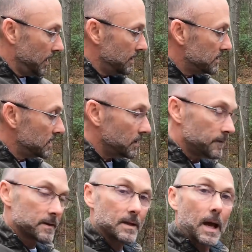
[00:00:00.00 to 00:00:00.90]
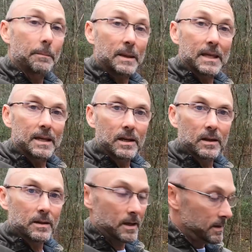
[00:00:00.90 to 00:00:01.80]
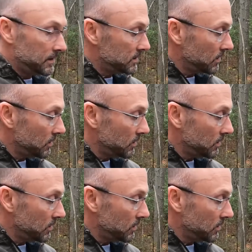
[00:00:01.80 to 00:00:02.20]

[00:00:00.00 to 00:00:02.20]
and see if it's not me that needs to